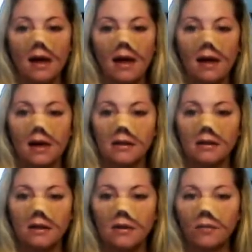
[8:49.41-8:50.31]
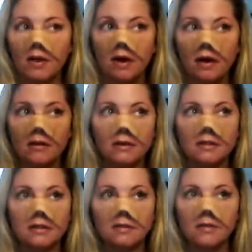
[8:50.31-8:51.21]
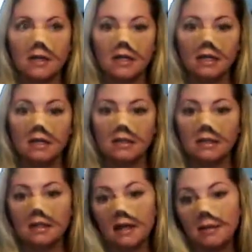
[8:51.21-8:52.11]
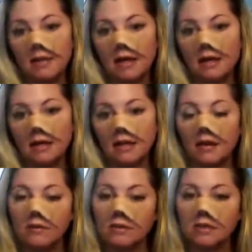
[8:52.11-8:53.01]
and regardless of the condition that I'm in,